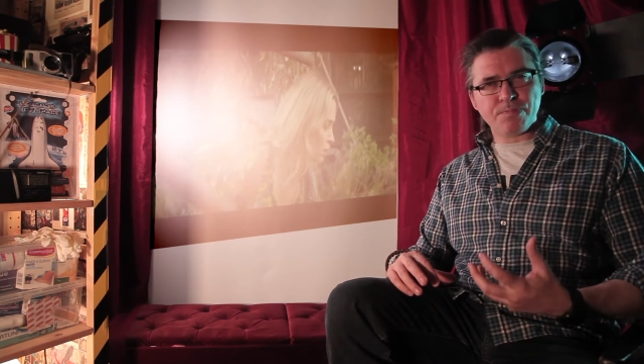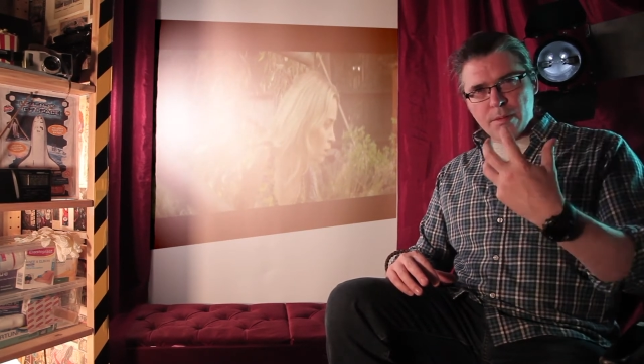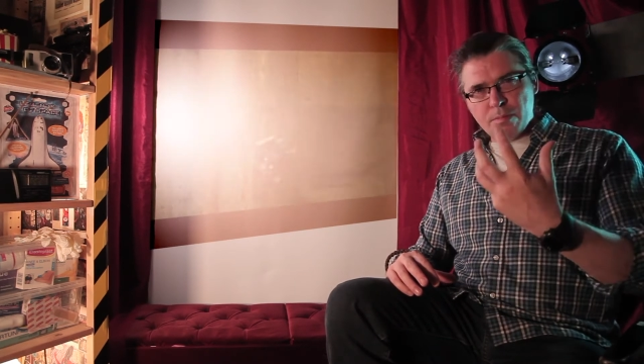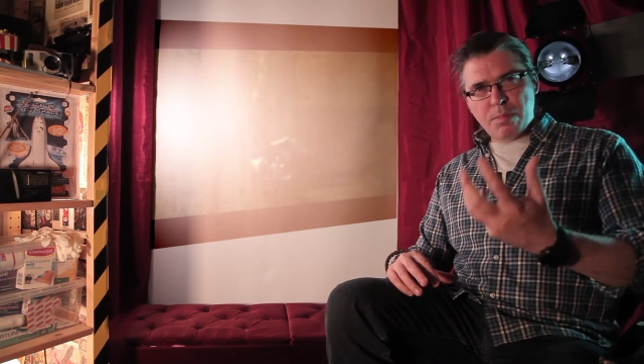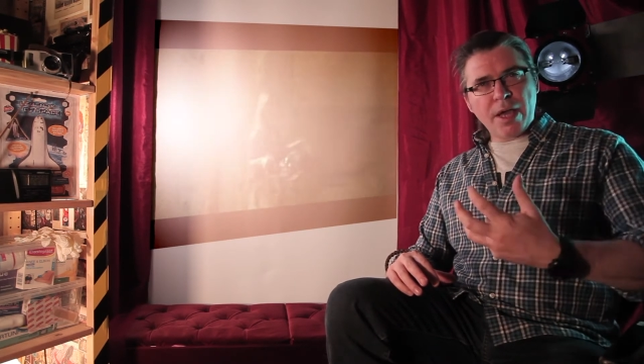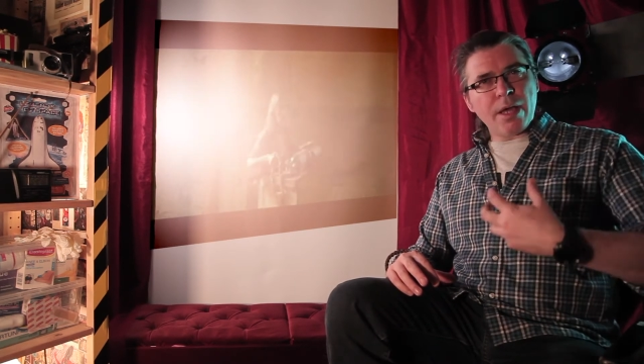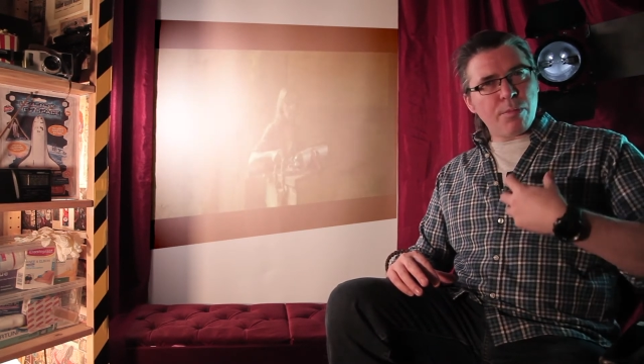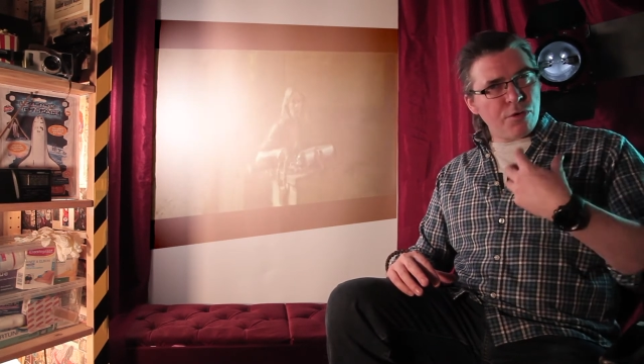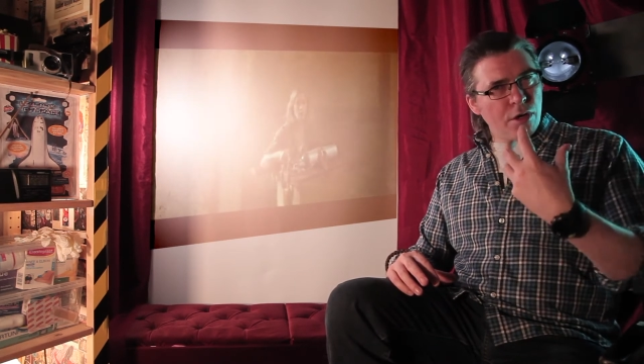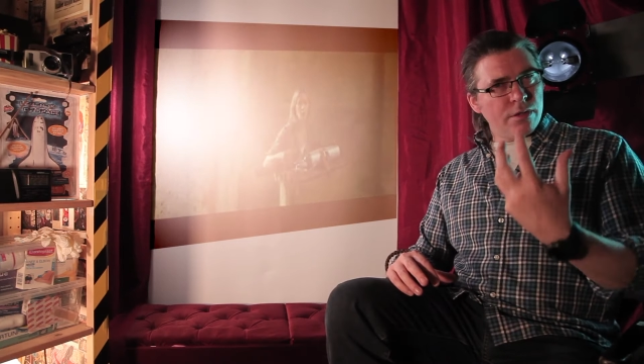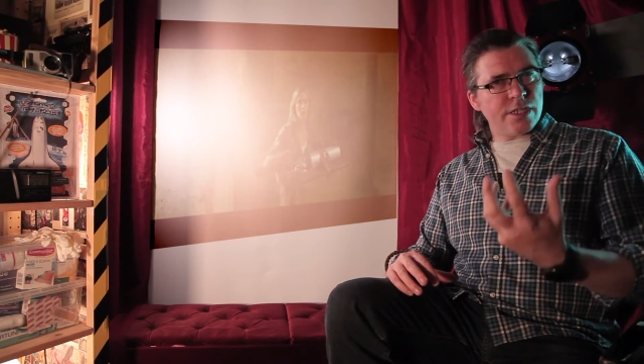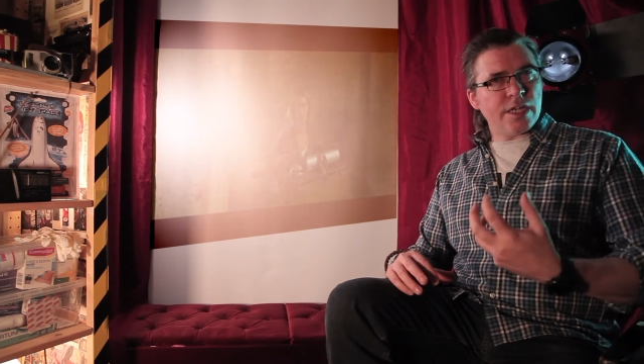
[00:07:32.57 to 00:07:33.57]
By a
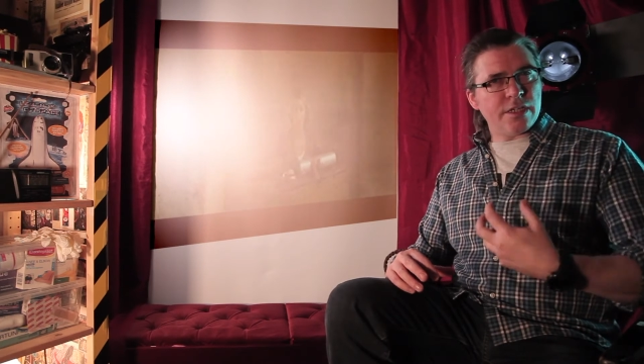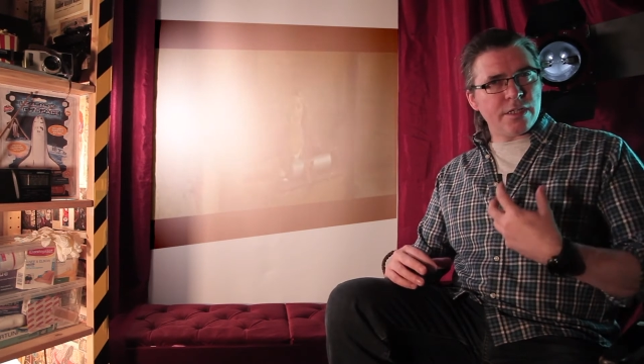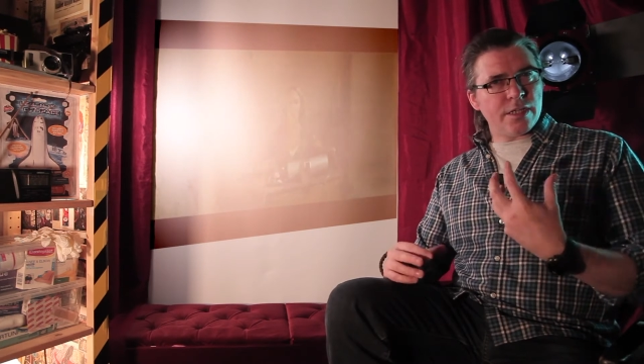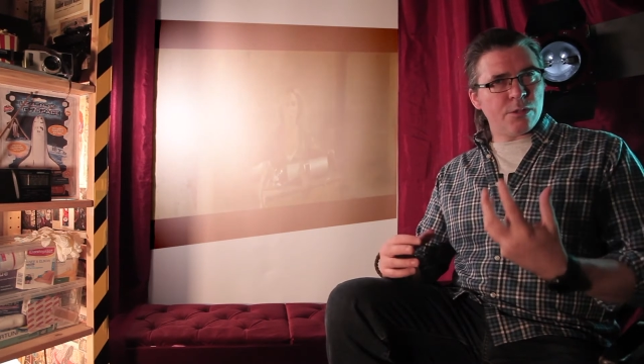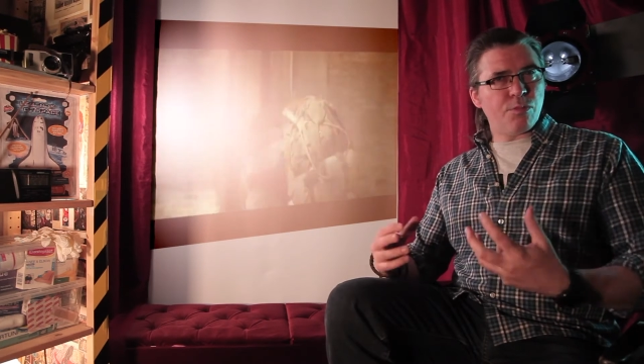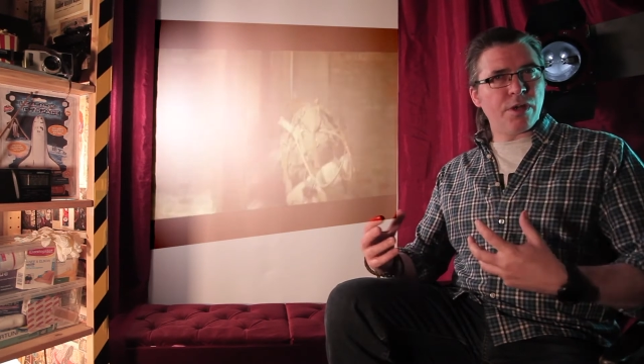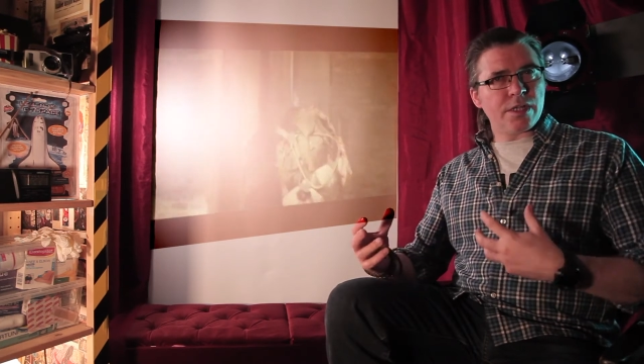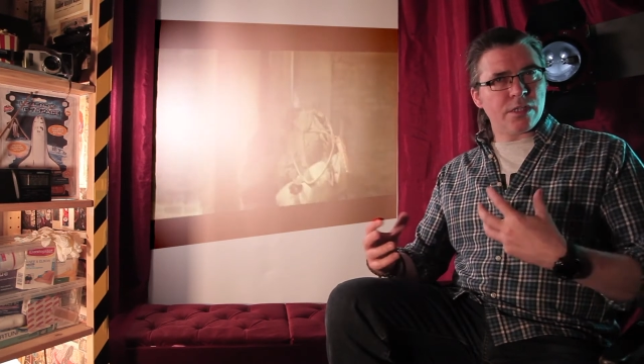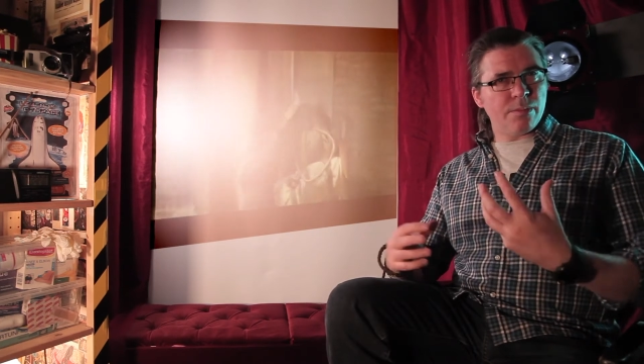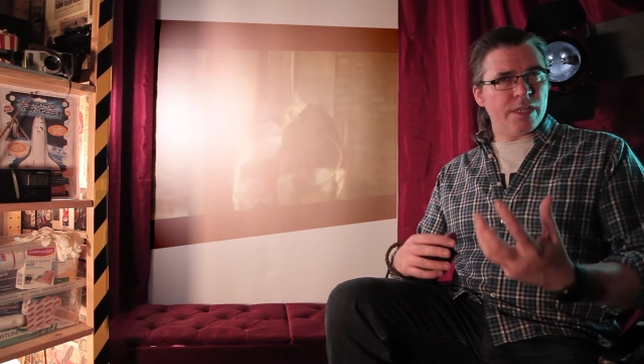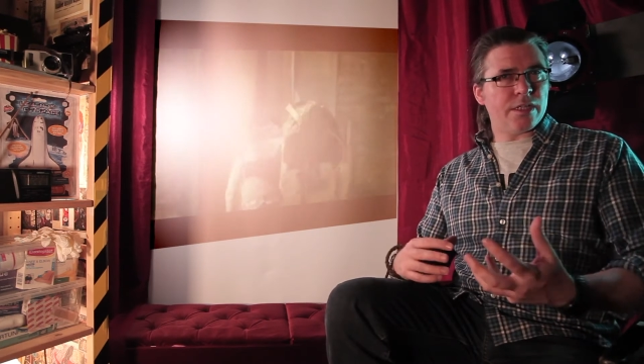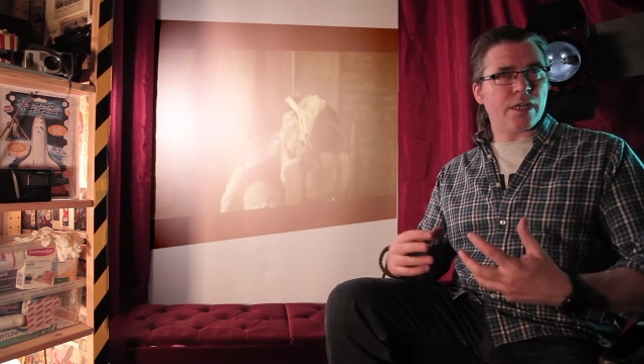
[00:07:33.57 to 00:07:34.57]
process, this brings
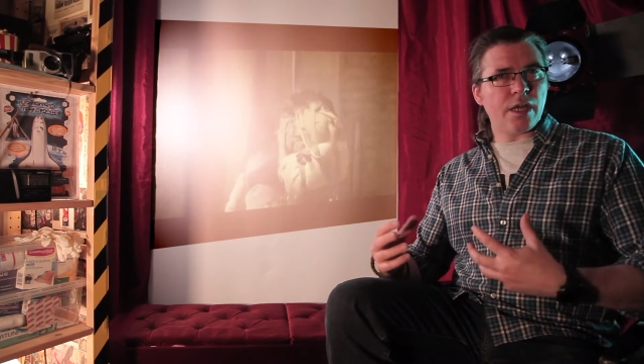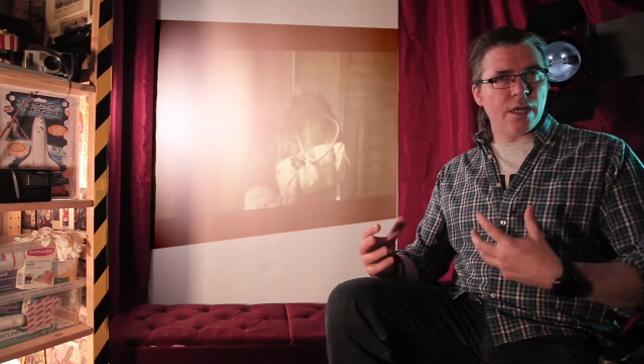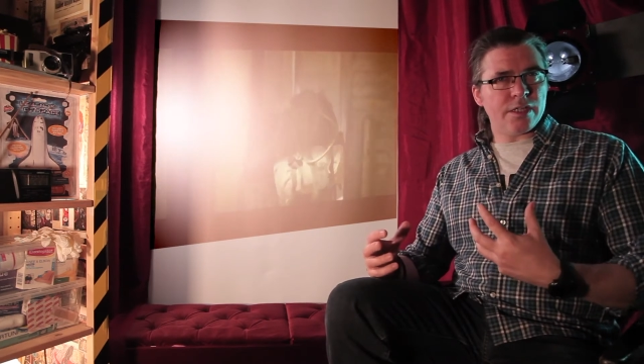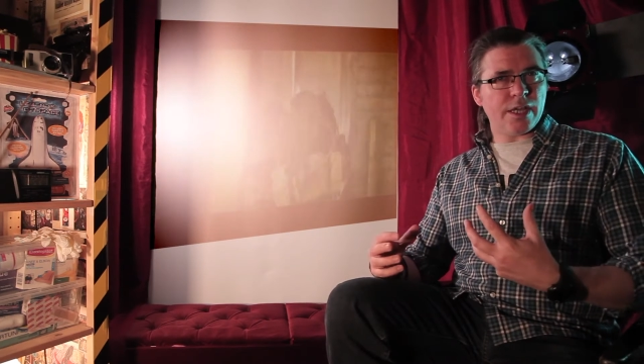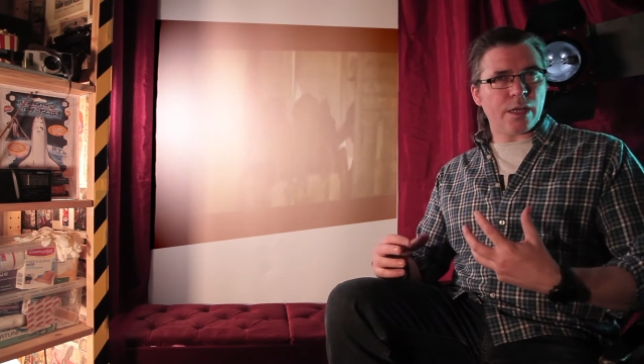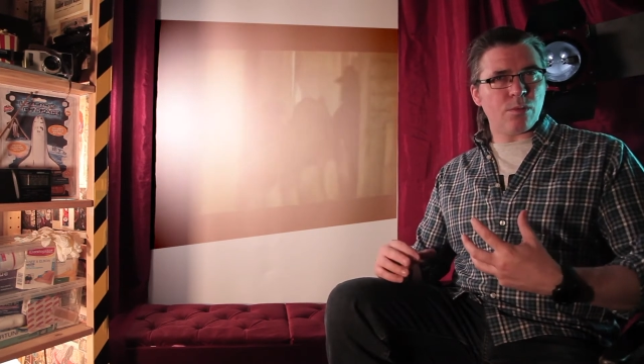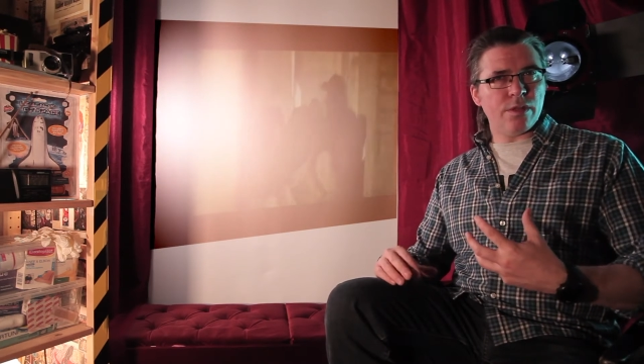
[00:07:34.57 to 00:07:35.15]
them into contact